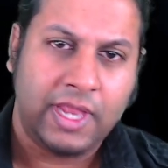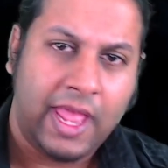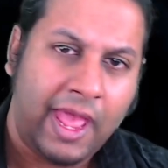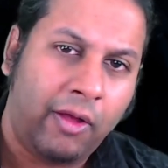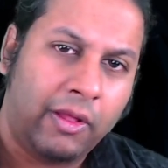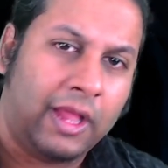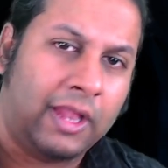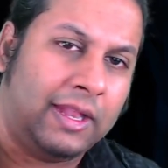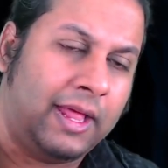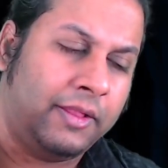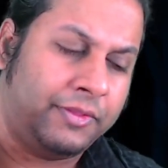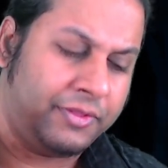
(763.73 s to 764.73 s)

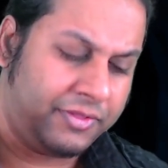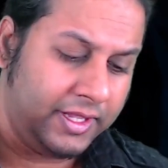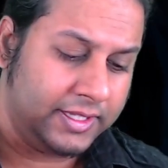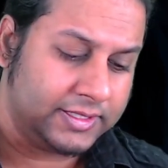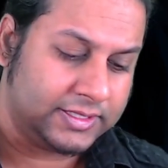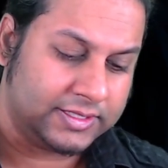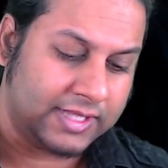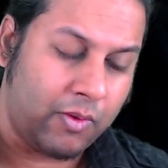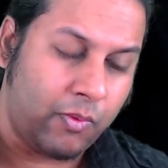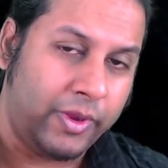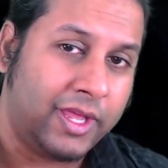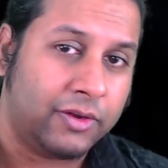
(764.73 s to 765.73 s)
The thing is that
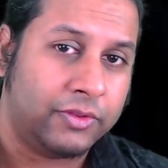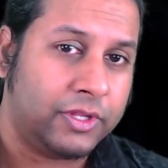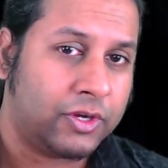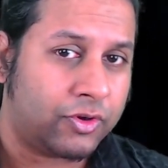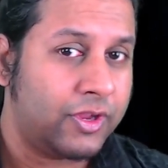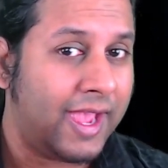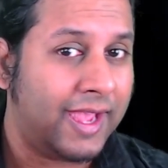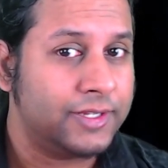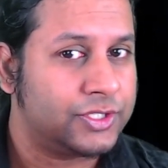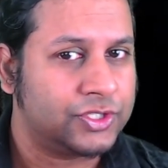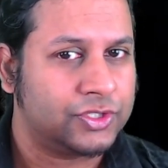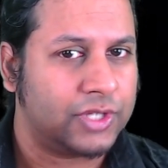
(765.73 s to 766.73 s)
we can only create